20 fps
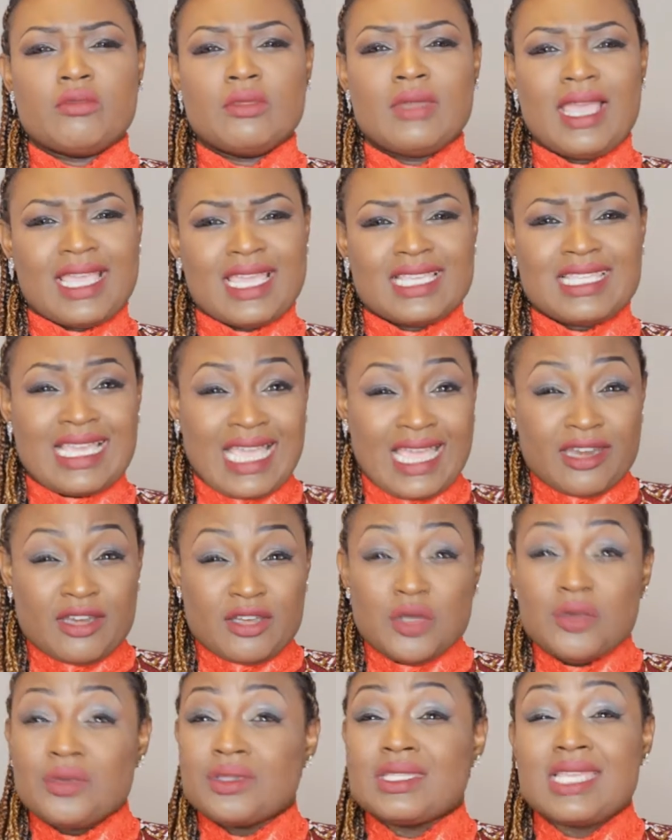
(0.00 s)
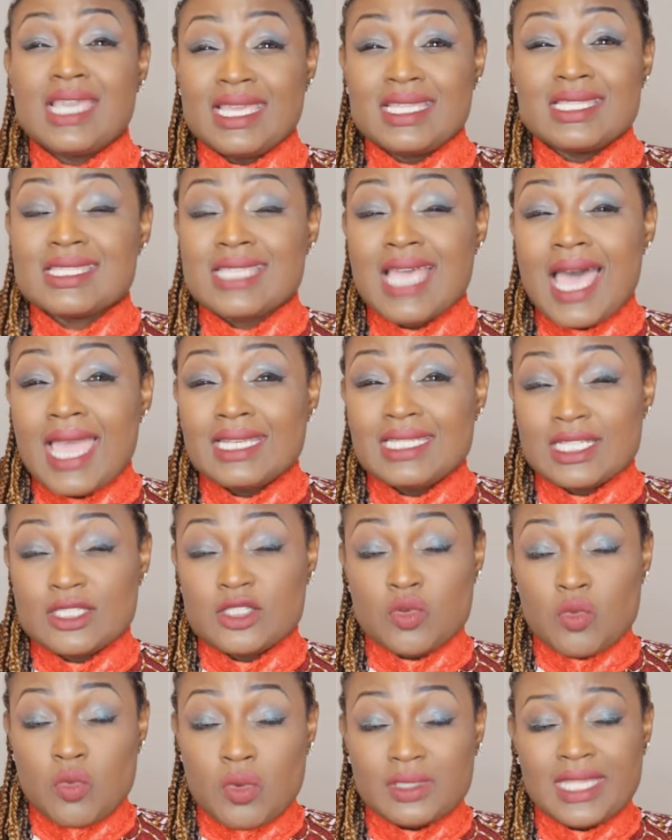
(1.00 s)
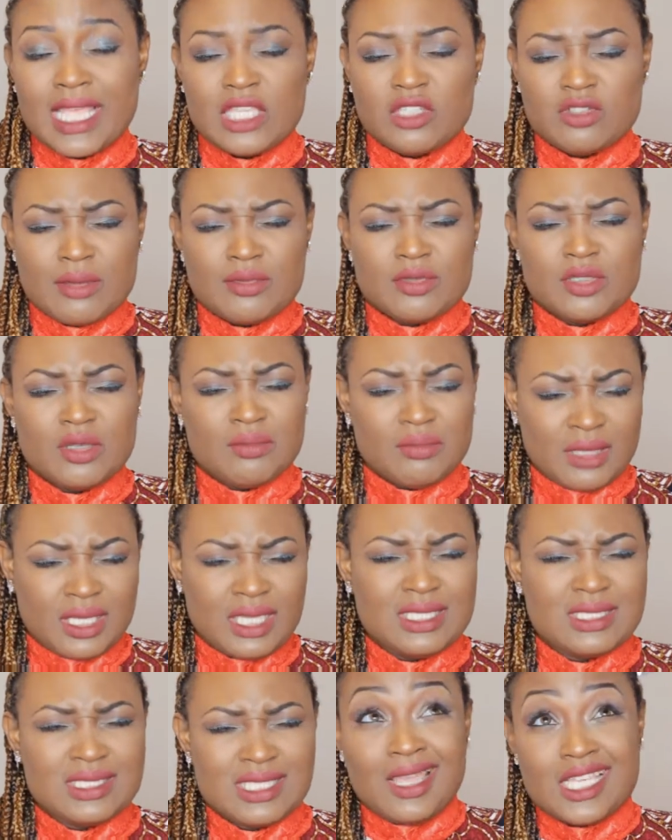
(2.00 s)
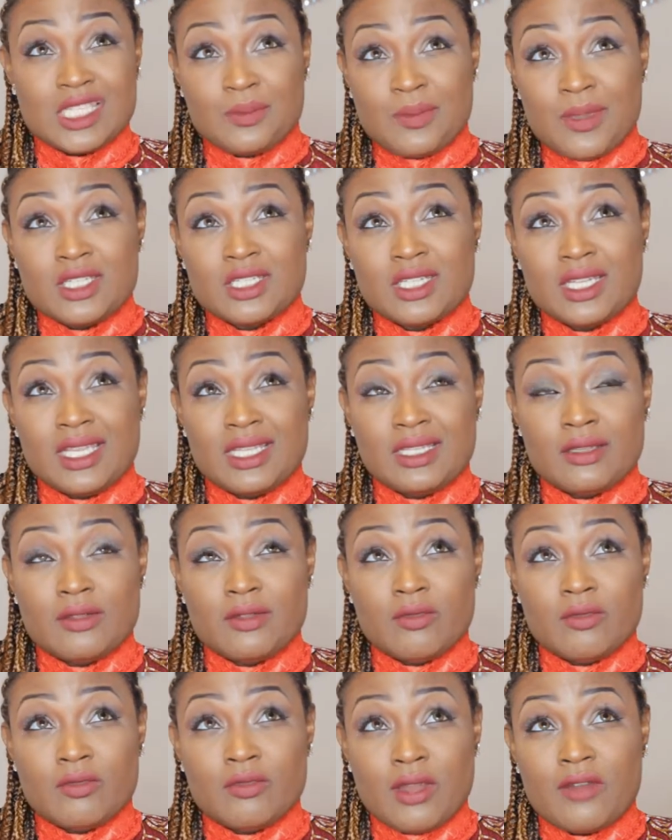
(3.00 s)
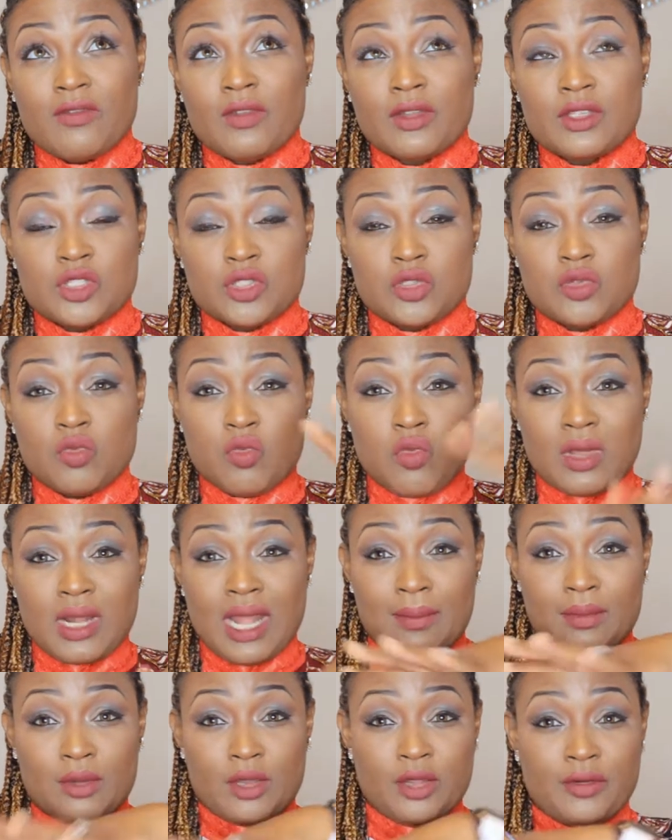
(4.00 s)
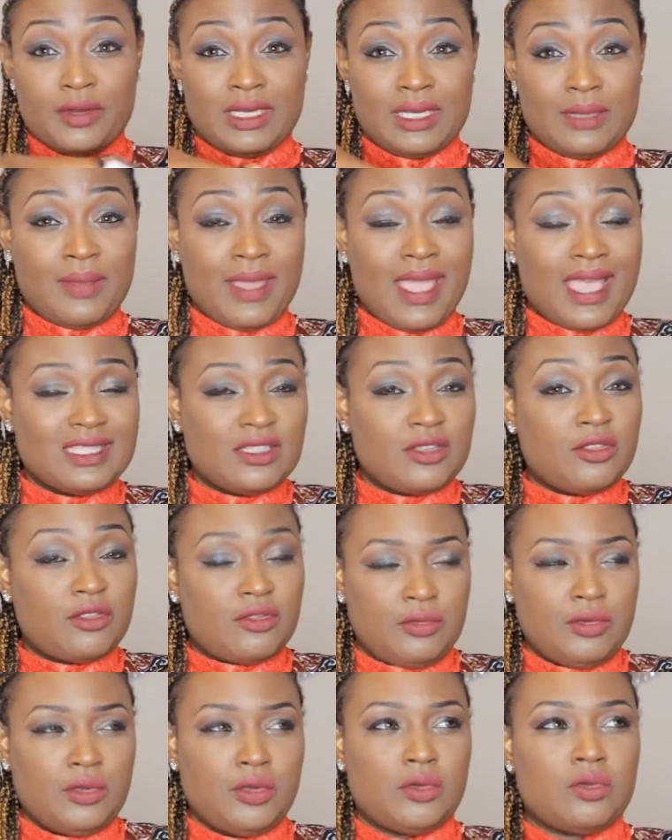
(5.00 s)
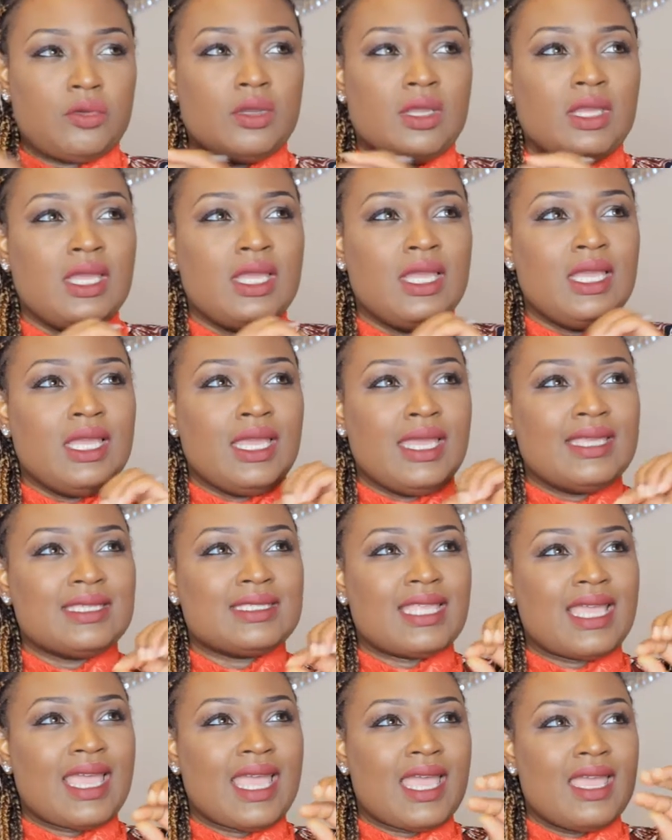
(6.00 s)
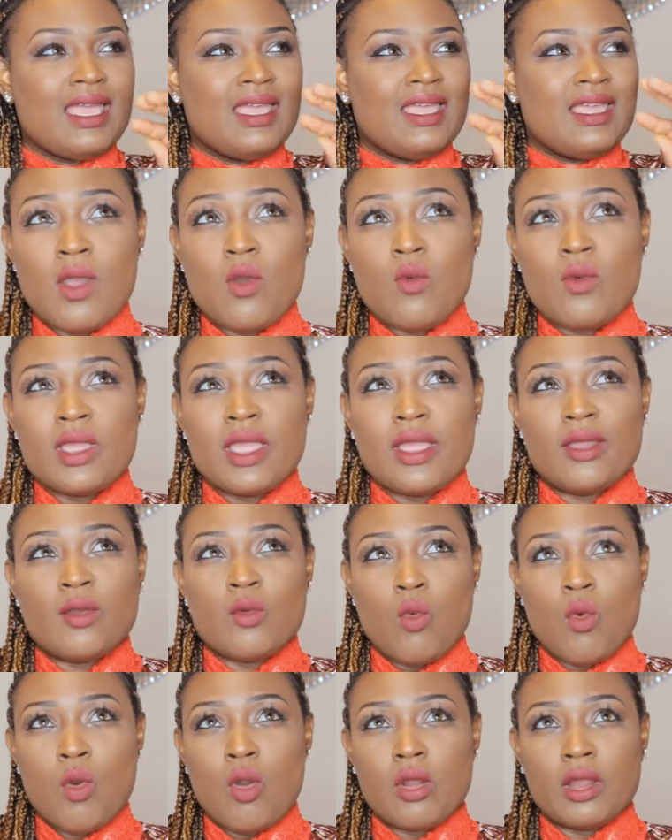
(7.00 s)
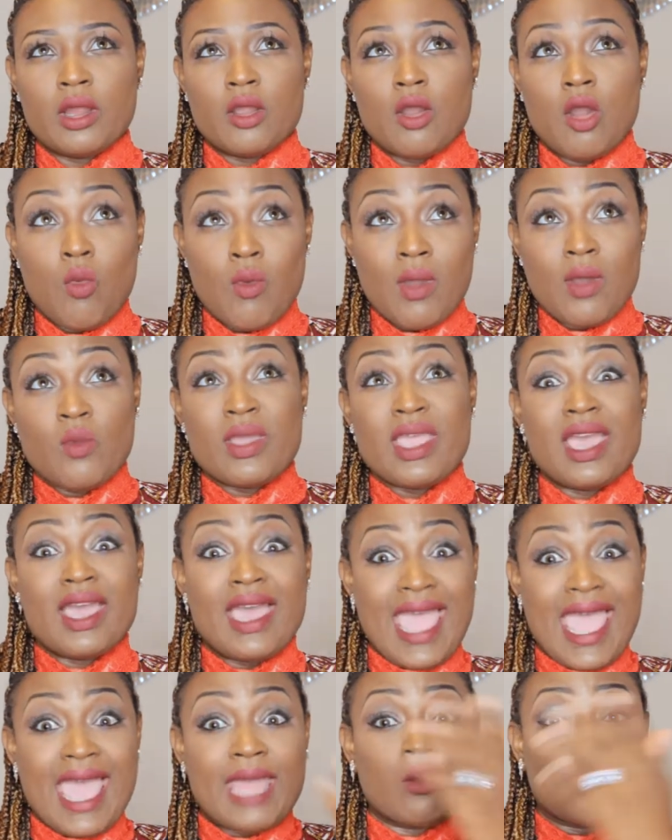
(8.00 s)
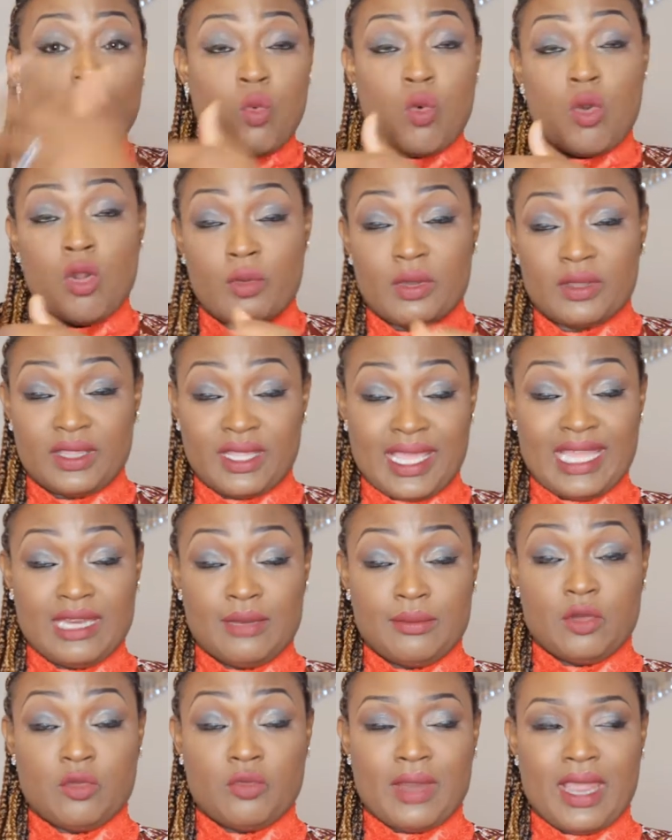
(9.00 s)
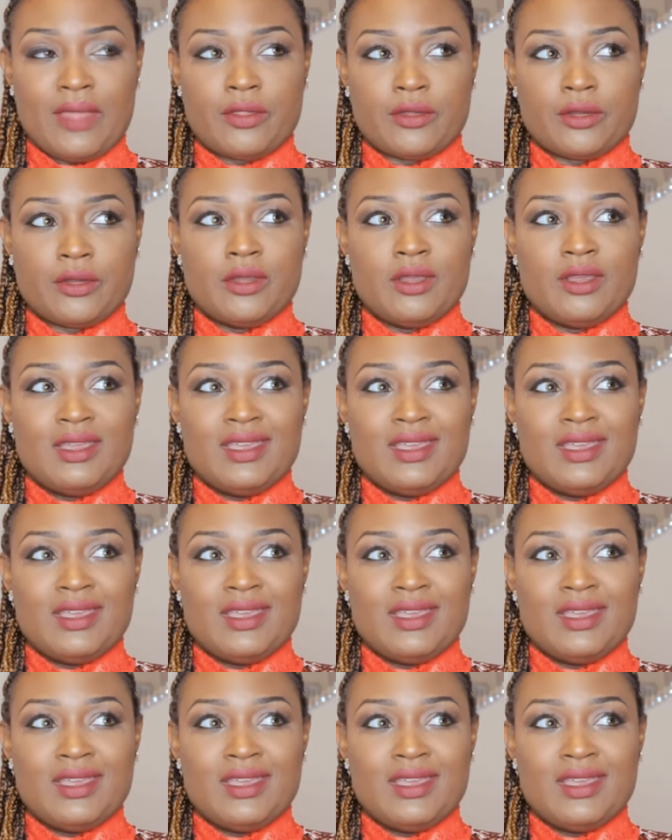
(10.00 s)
insight as to what that scripture means, especially in reference to what I'm currently passing through, is that when we are in war, or when we are at war with the enemy rather,